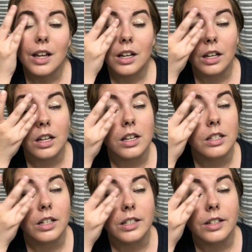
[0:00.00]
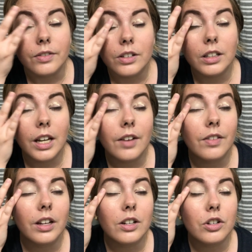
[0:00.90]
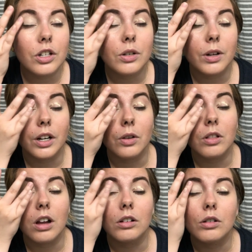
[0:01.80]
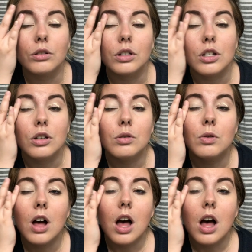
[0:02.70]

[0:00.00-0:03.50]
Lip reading: because I definitely have that issue and I know a lot of girls do,